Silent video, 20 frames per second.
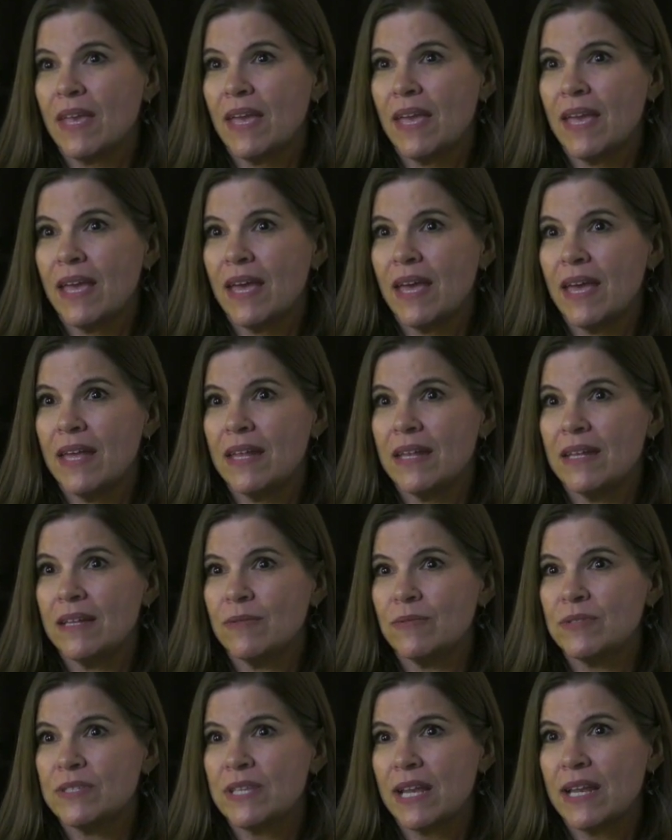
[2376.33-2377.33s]
And
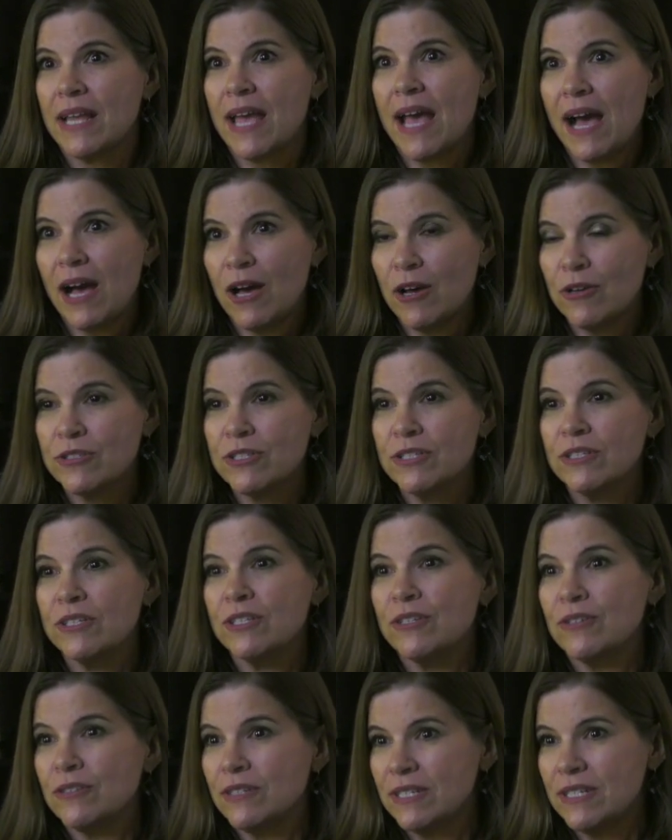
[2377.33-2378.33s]
it was at a house in
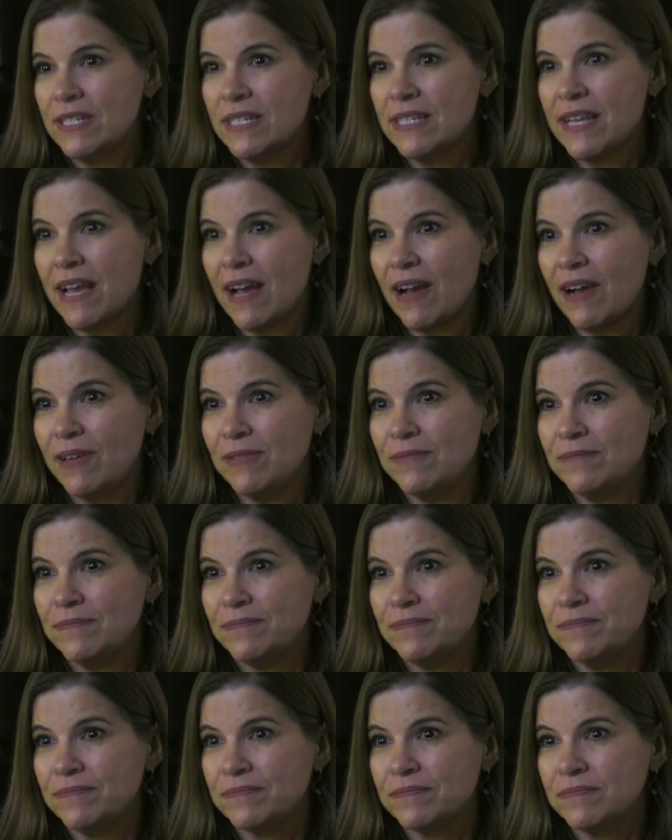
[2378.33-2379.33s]
Laguna Niguel.
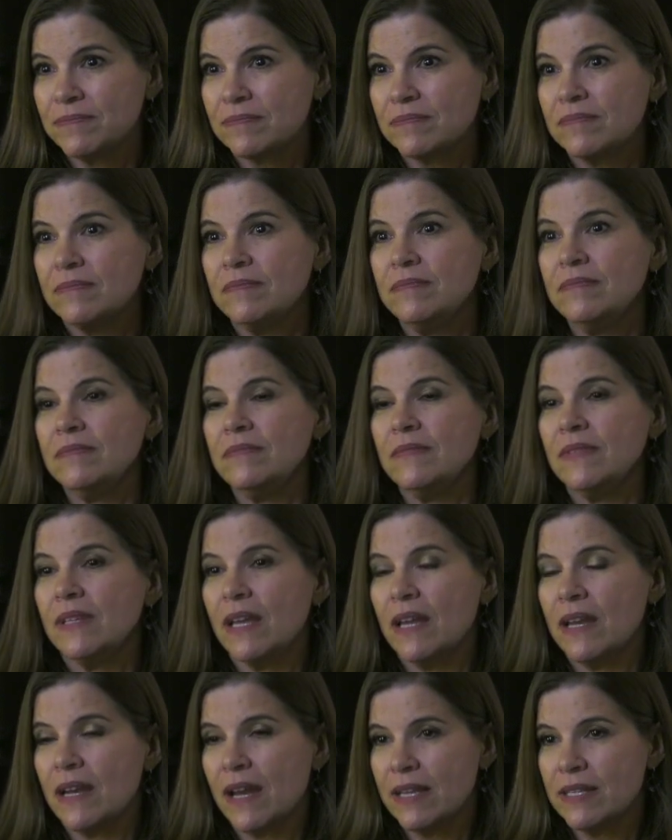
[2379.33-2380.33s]

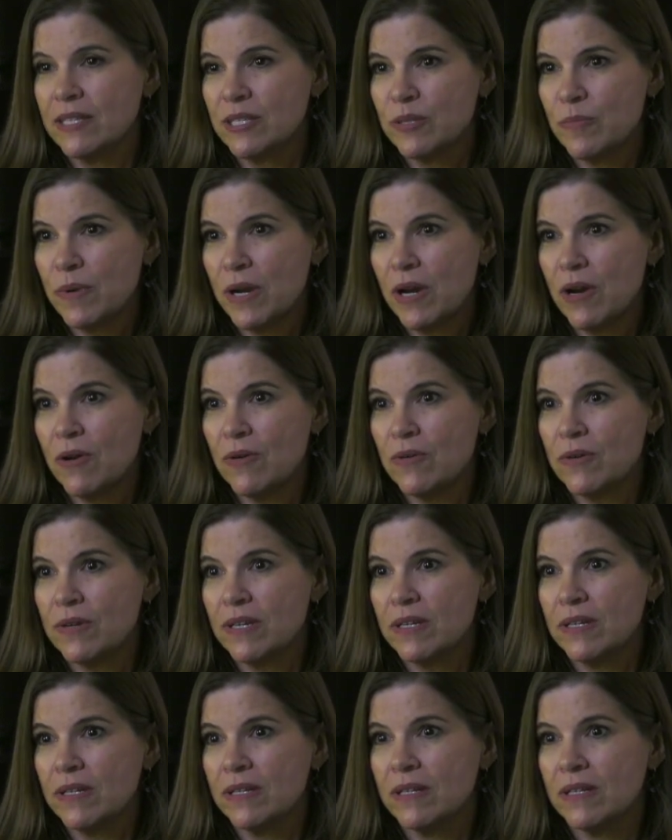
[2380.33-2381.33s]
And I
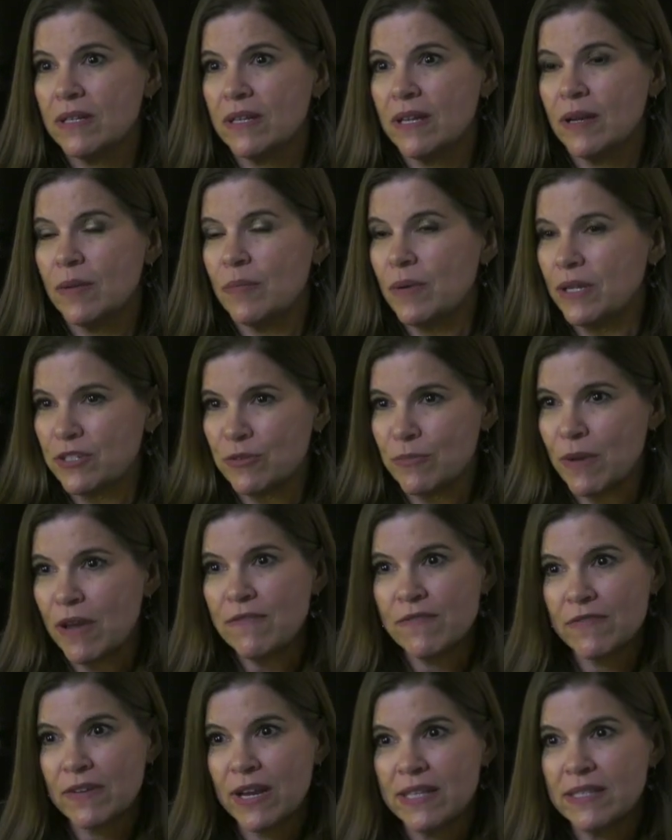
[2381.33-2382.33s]
spoke, had a bunch of my
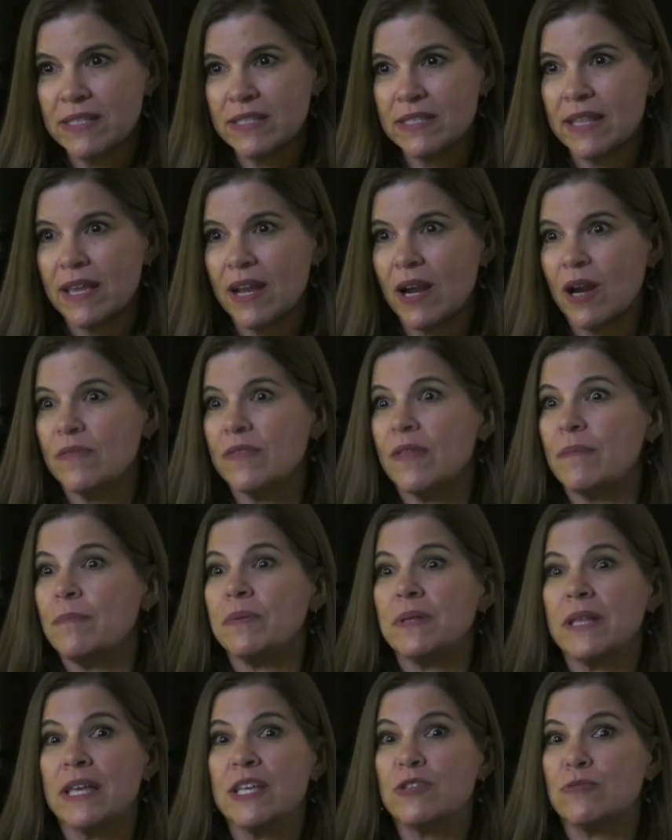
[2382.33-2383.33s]
friends there. The
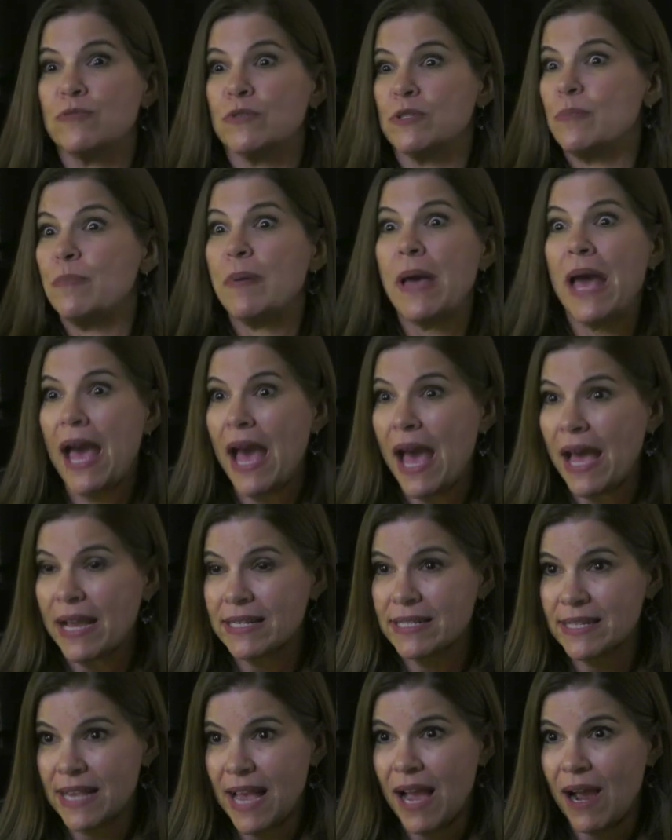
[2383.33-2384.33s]
place was
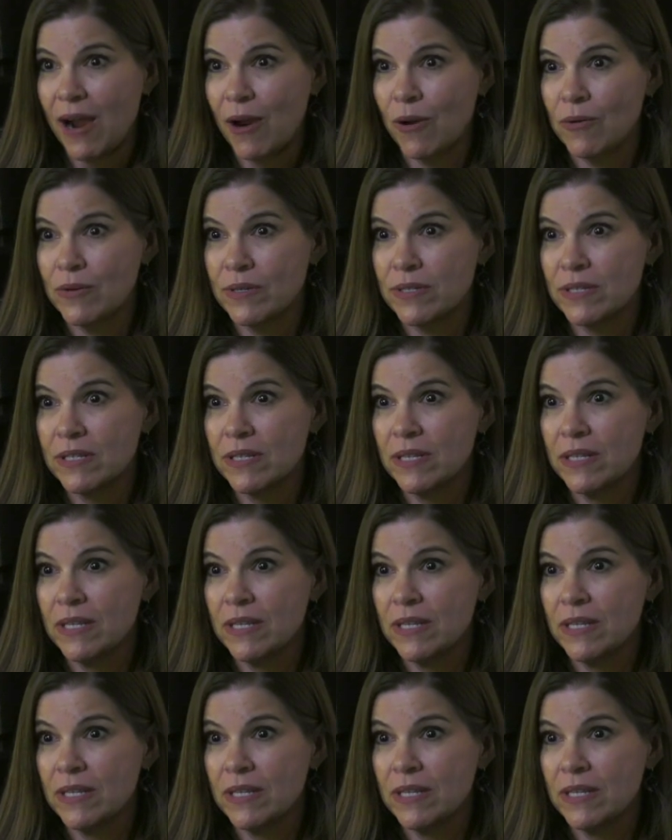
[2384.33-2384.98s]
packed out.